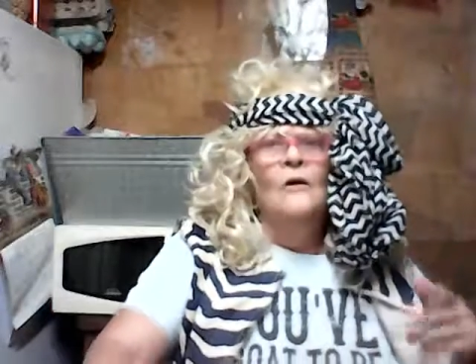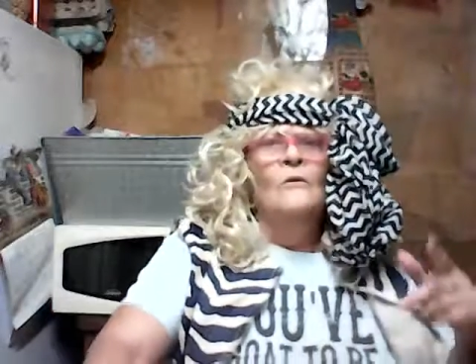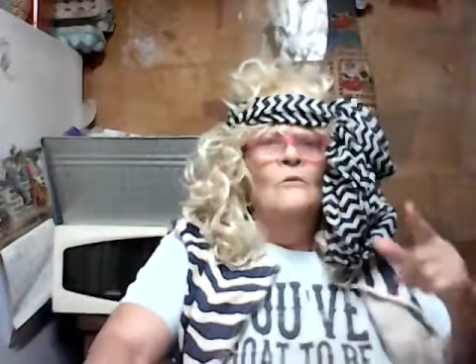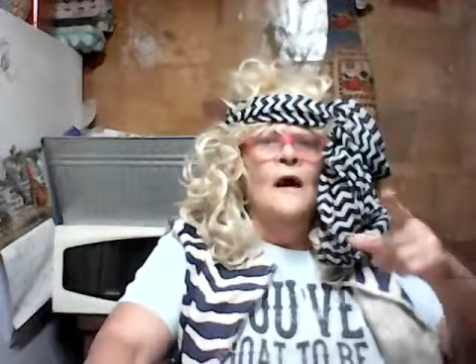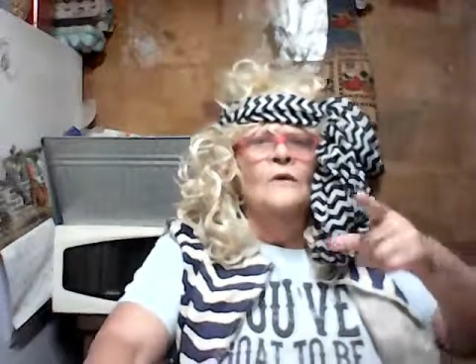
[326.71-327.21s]

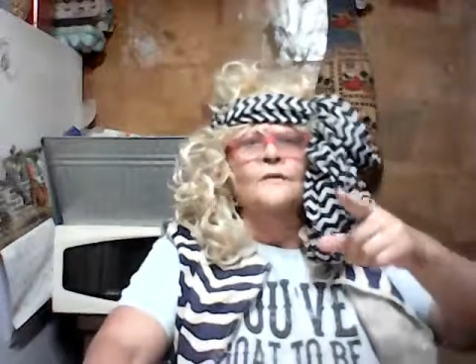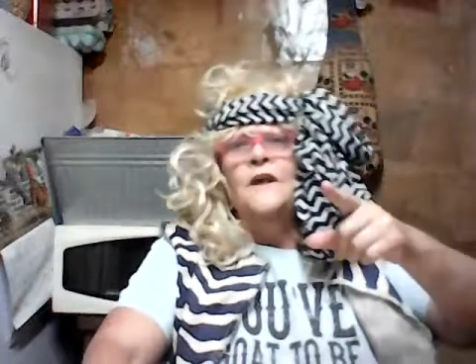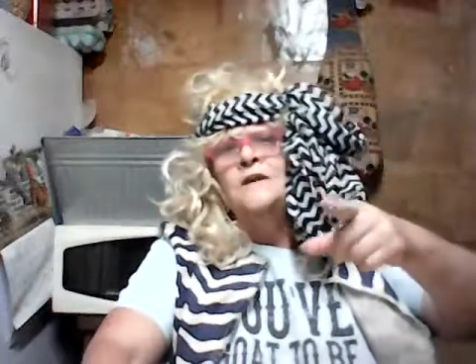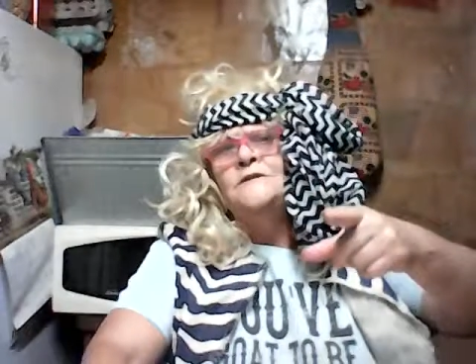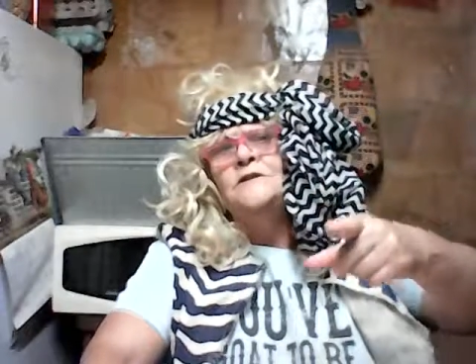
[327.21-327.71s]
Well,
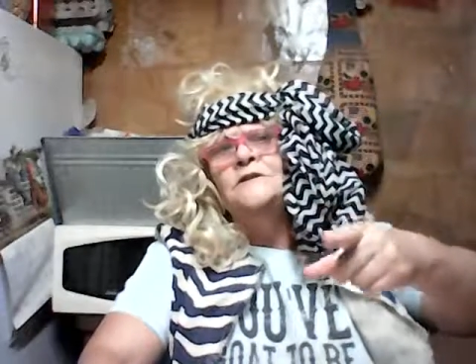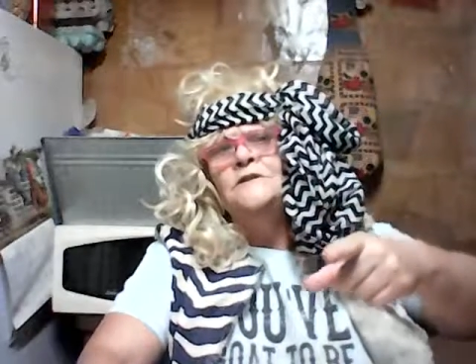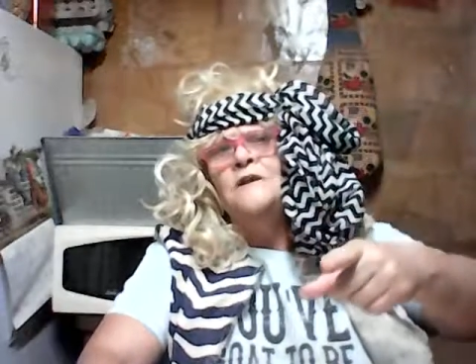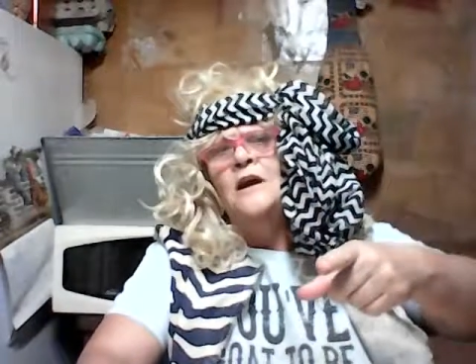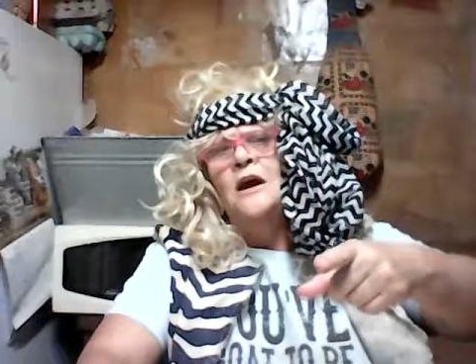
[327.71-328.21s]
this is
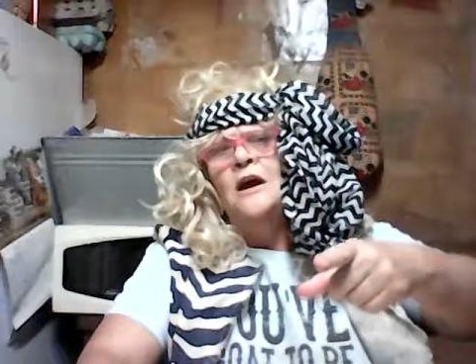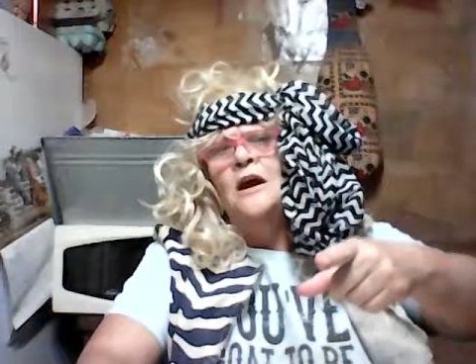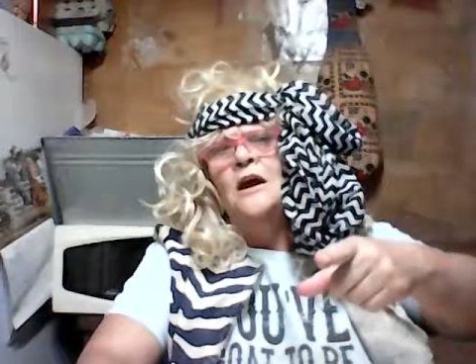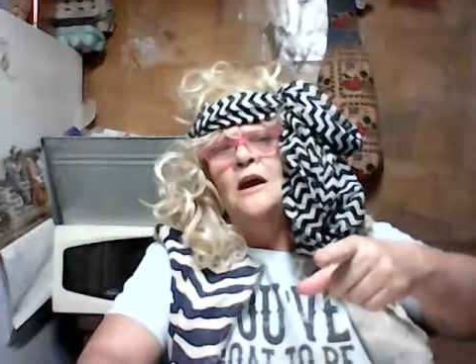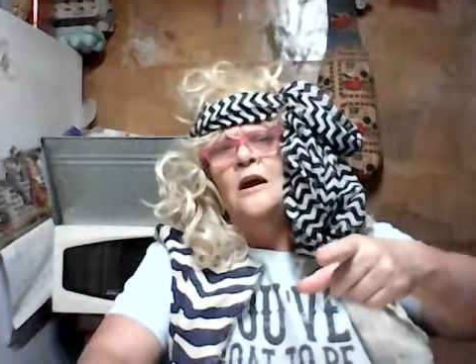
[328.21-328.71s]

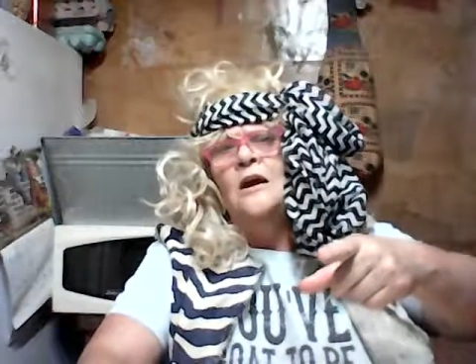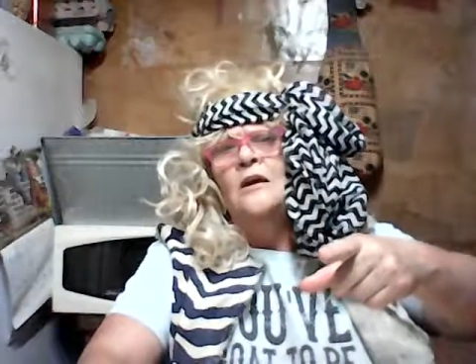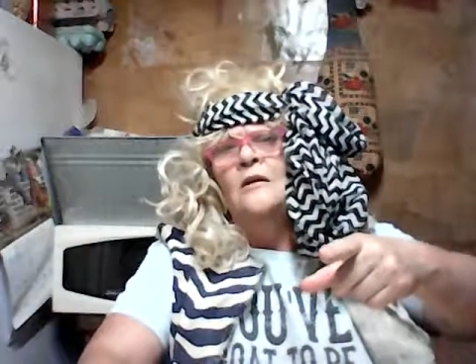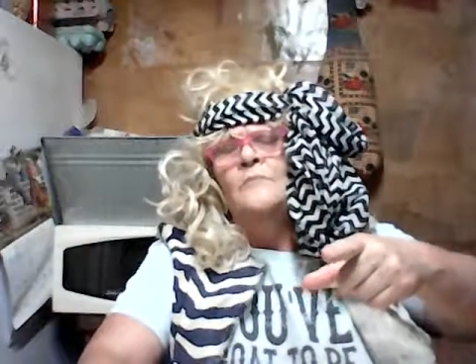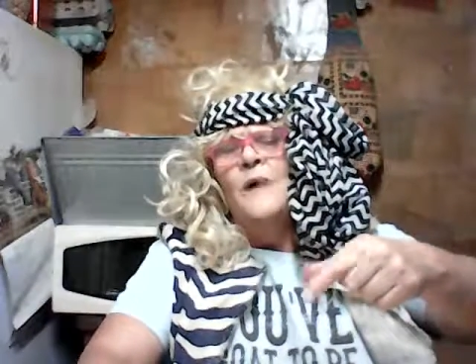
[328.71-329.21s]

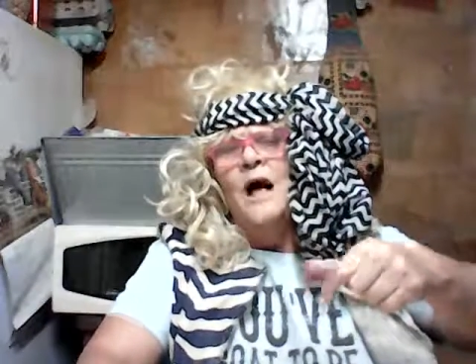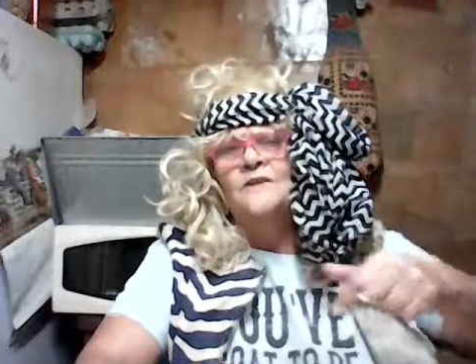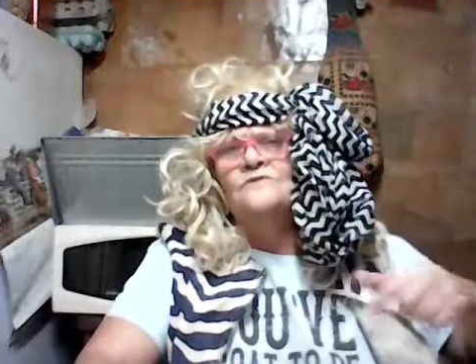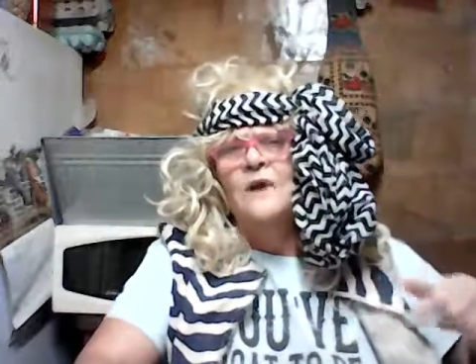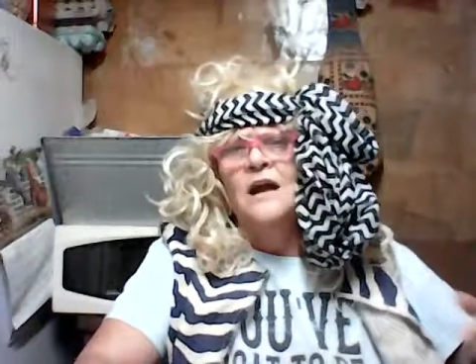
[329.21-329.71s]

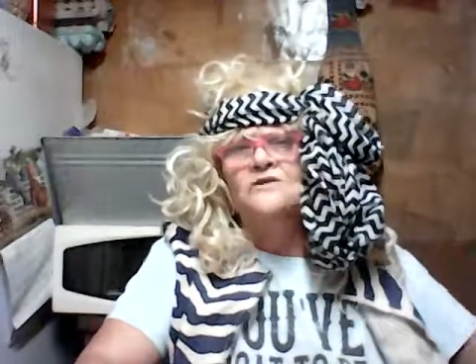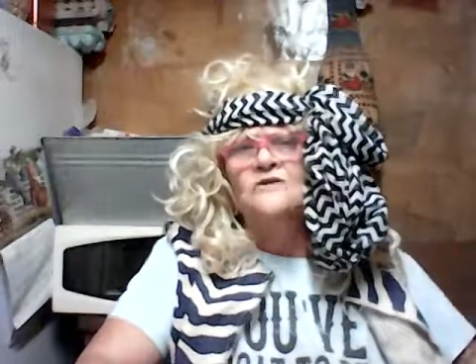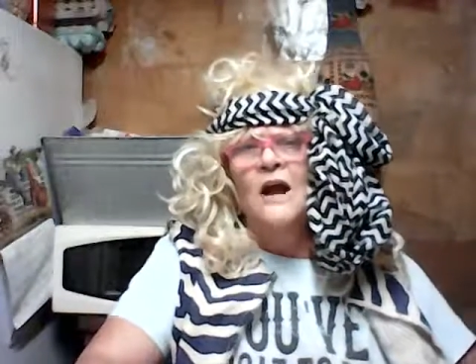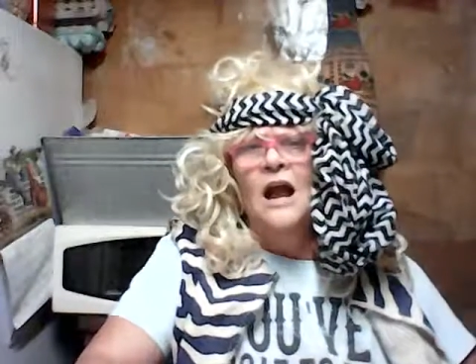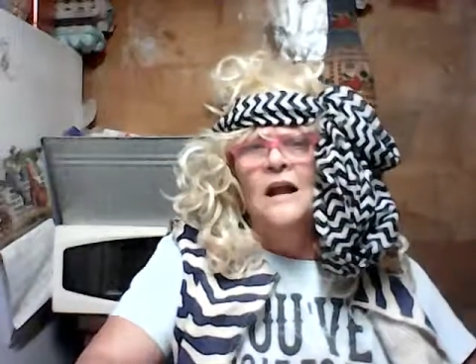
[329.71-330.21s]
Gearbox Ranch
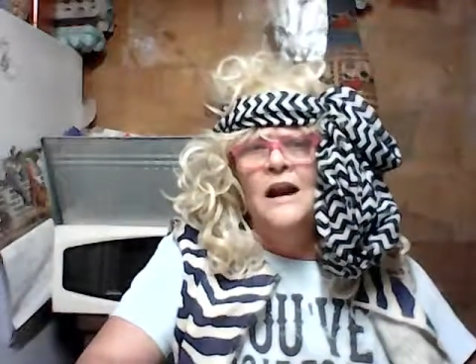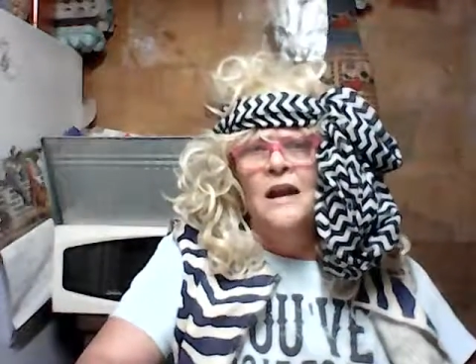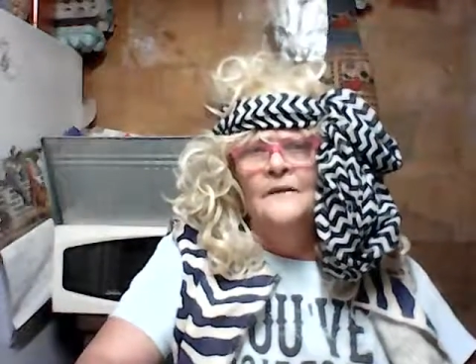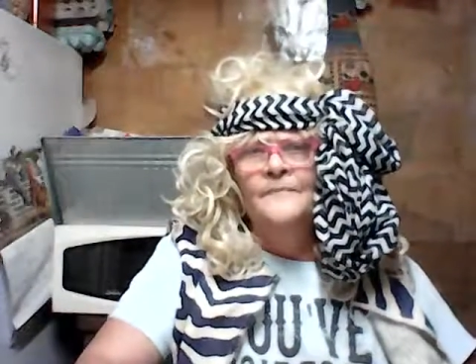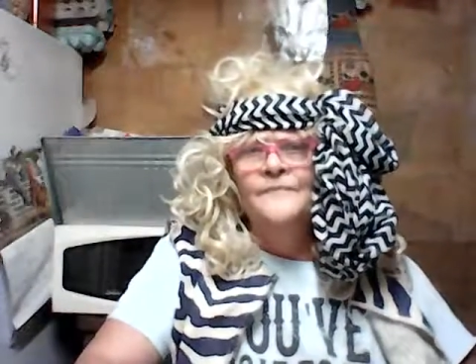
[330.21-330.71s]
Granny.